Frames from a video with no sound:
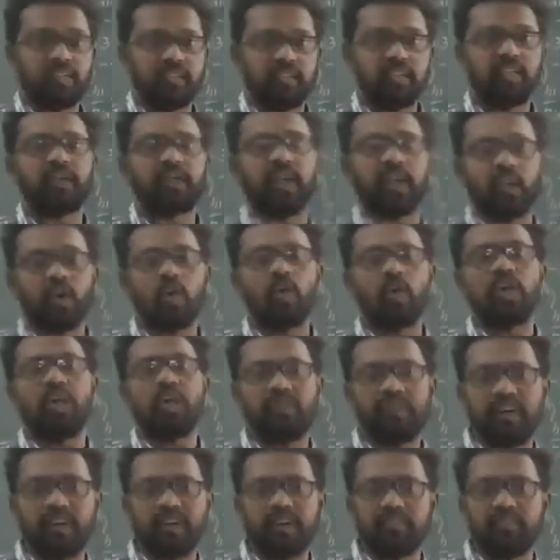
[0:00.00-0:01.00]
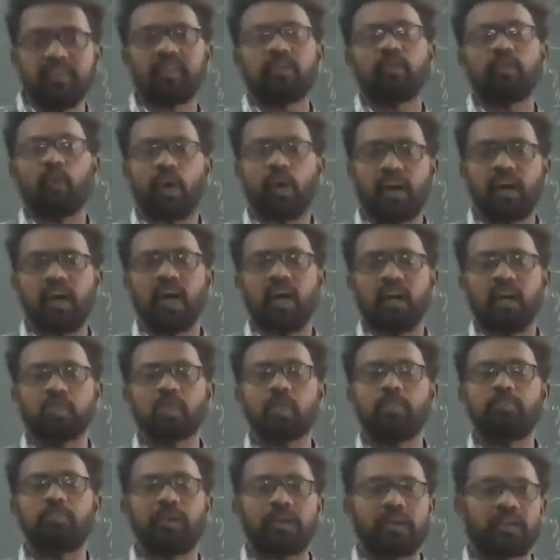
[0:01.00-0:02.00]
You can go even with 1
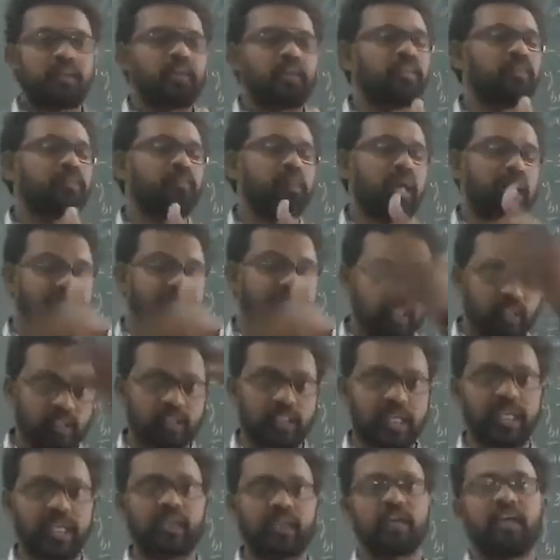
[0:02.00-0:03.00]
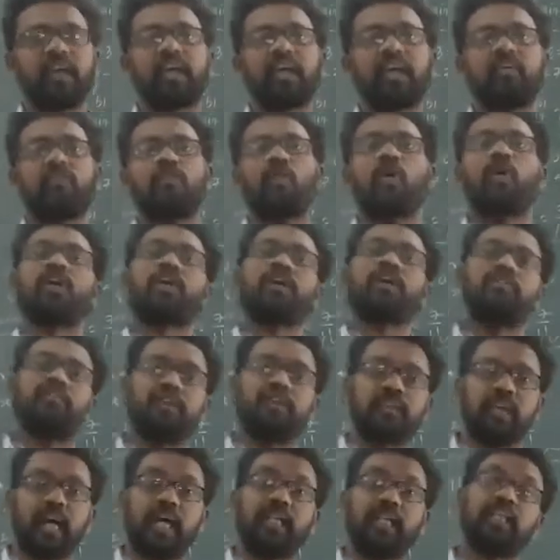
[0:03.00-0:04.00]
also, but let us take here whatever
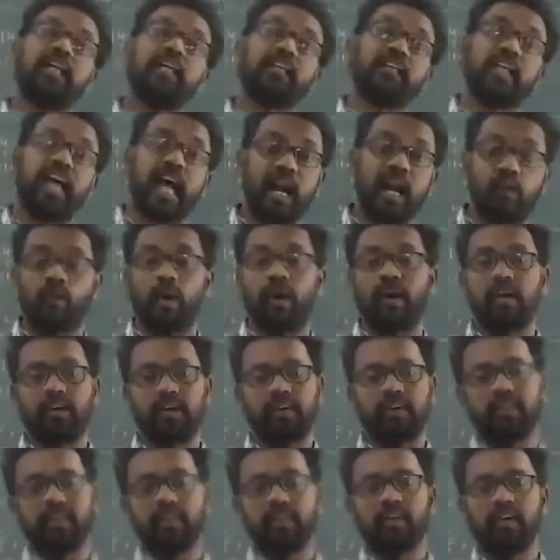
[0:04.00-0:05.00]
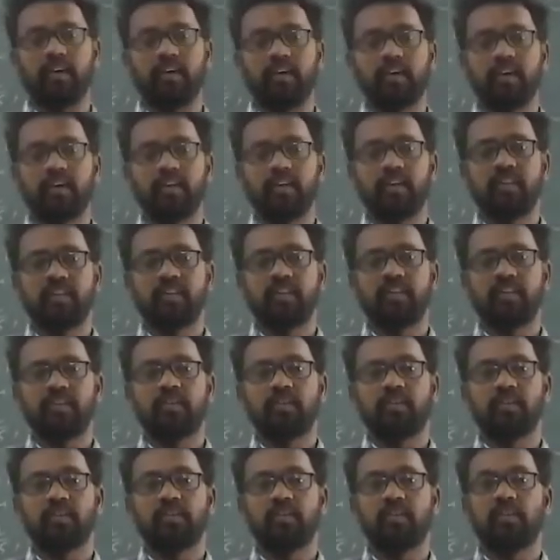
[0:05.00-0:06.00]
the other than 1.
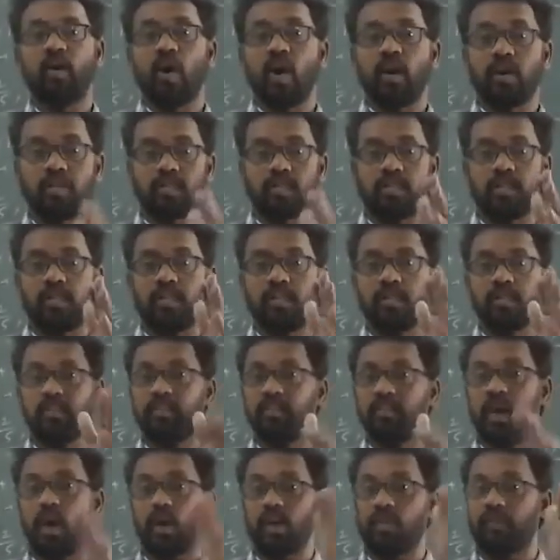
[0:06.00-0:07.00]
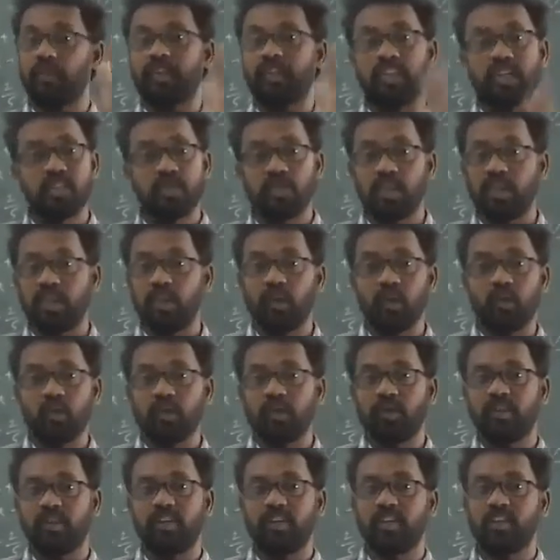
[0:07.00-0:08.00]
Not with the 0.
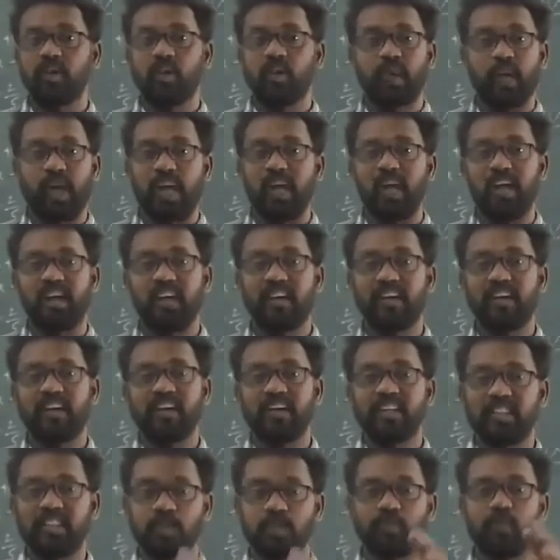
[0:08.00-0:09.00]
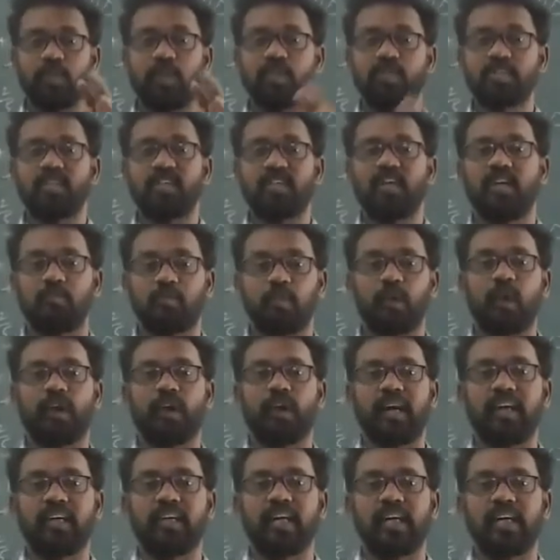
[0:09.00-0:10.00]
Okay. So most
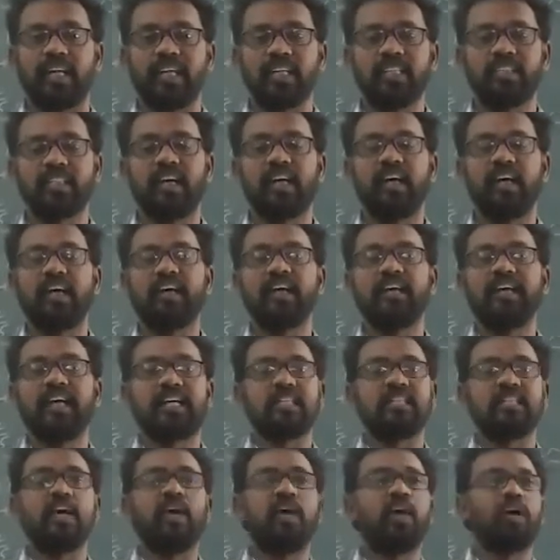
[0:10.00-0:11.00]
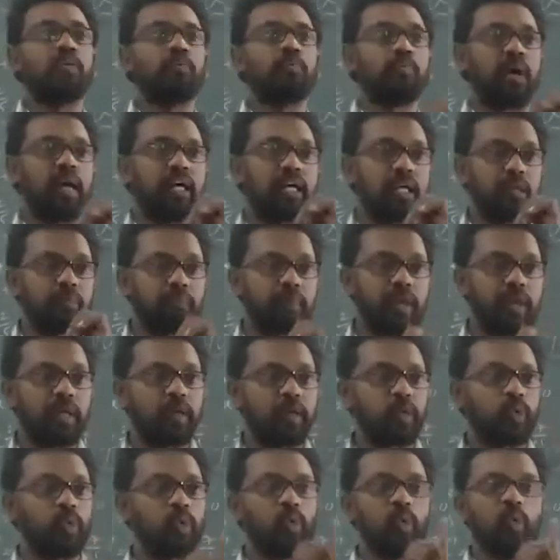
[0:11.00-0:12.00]
important, that is, yes, multiply
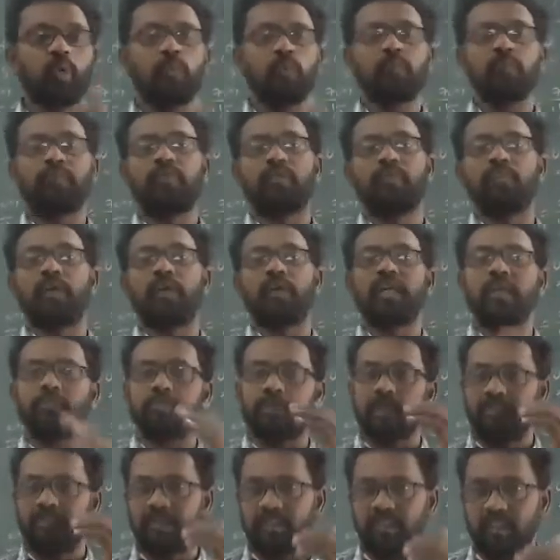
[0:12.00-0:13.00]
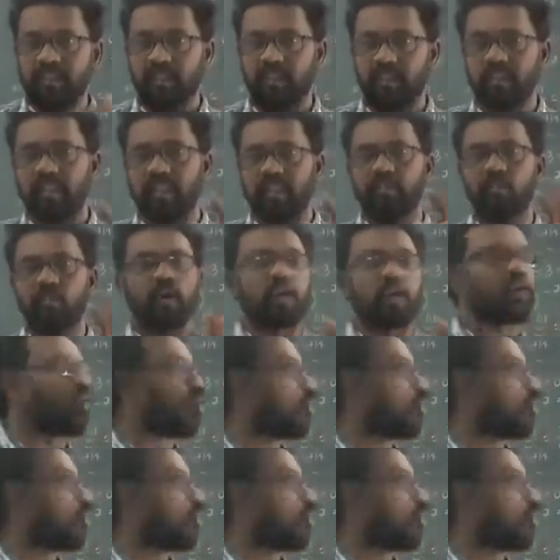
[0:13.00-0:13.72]
with 3. What?